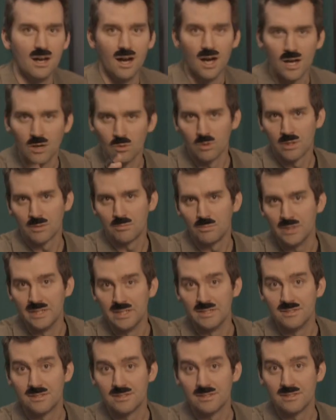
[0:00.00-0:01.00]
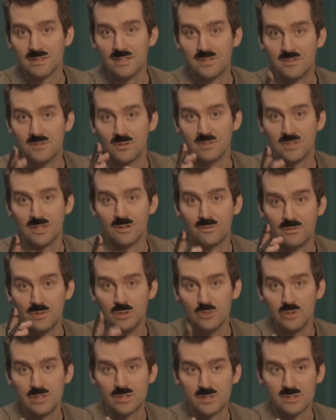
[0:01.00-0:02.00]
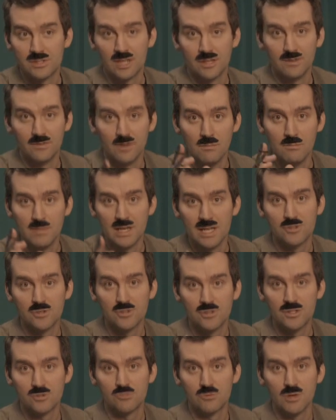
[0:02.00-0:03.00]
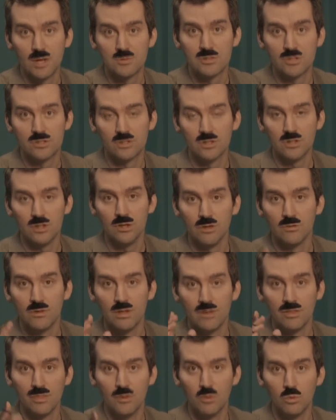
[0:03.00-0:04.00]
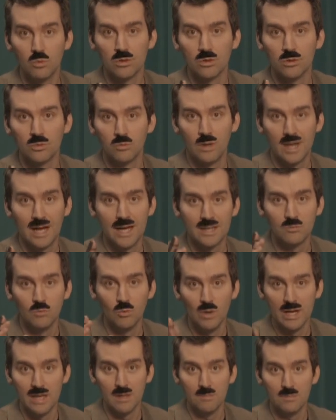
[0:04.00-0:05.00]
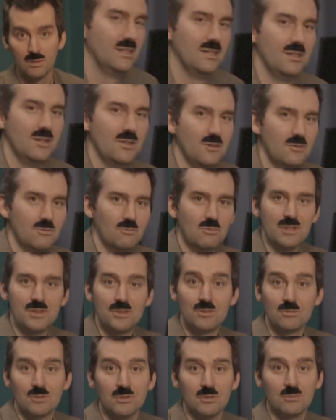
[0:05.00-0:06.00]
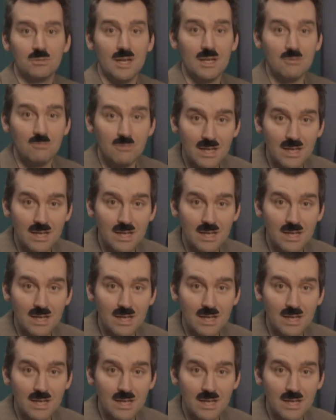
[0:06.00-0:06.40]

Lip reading: Our workplace is only a few years out of a major disruption called the World Wide Web. With the World Wide